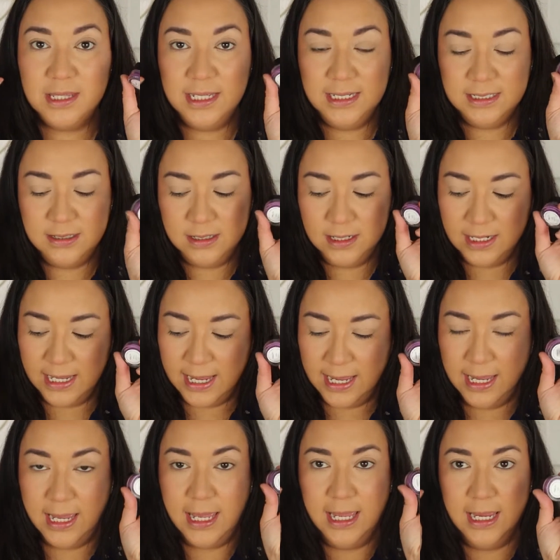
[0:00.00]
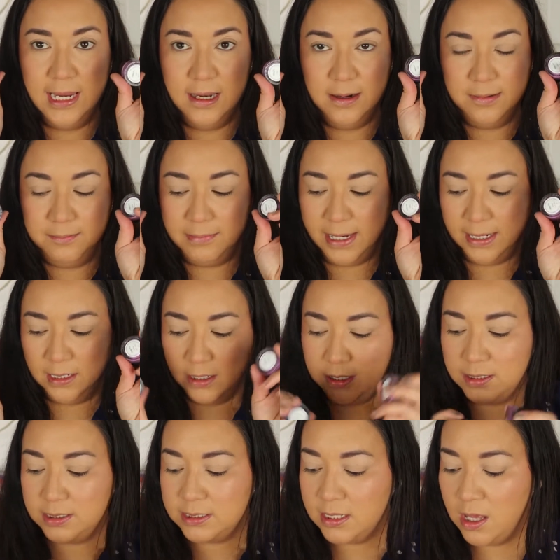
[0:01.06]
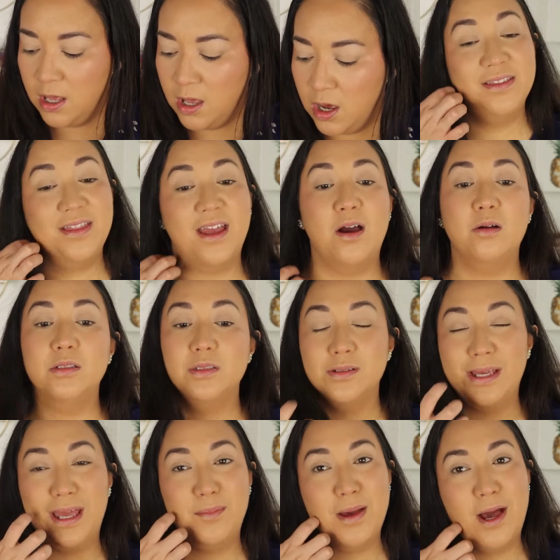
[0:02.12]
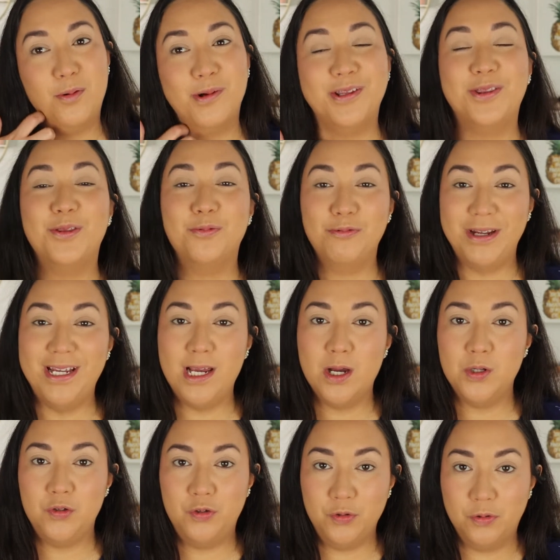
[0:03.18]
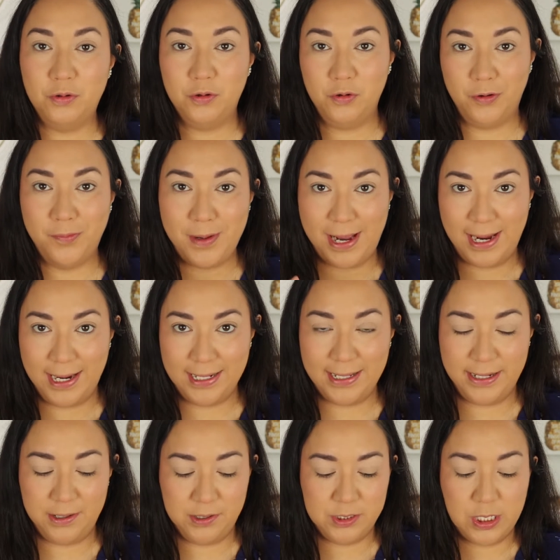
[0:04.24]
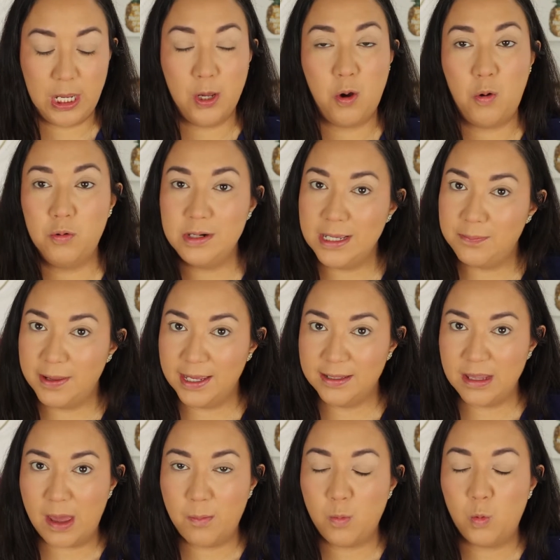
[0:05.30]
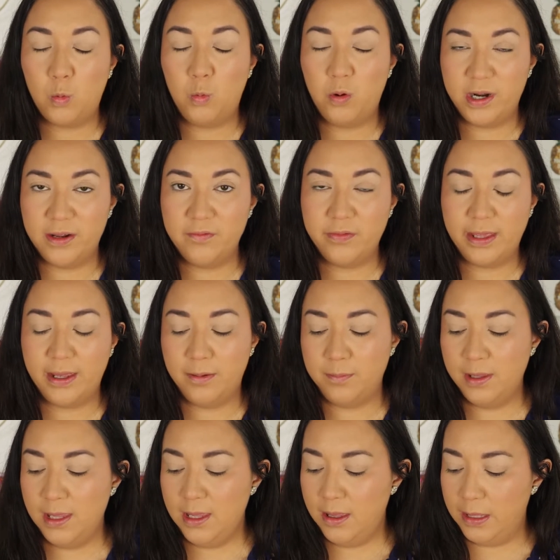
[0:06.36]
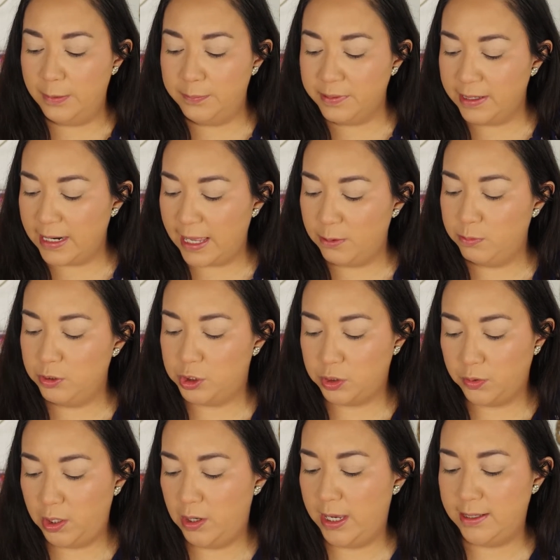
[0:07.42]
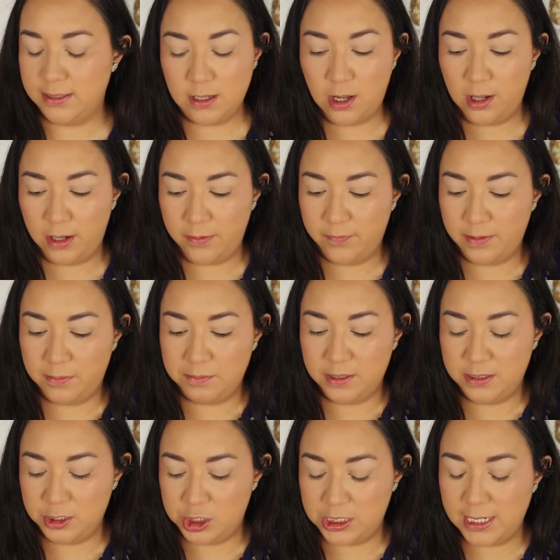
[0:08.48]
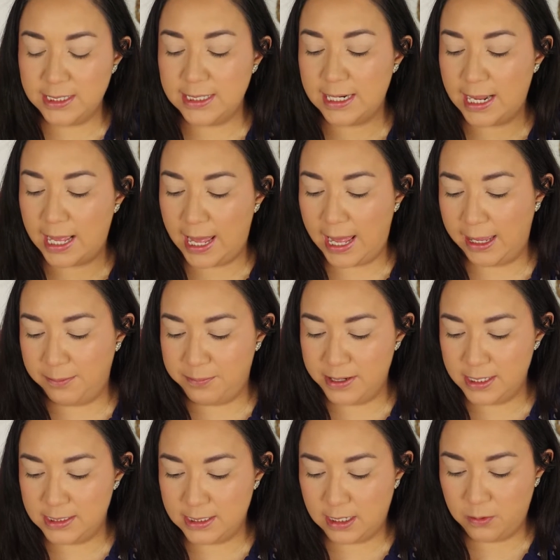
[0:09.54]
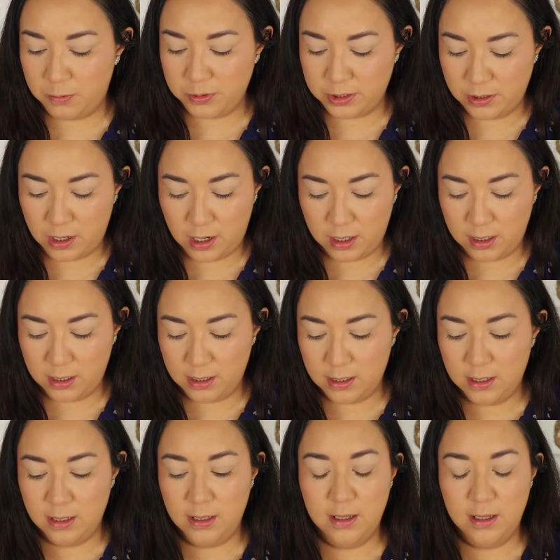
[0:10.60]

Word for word: these today in my looks. They also came out with three dual chrome highlighters. I only picked up one of them, but I will show you guys all of them. The shade that I picked up was called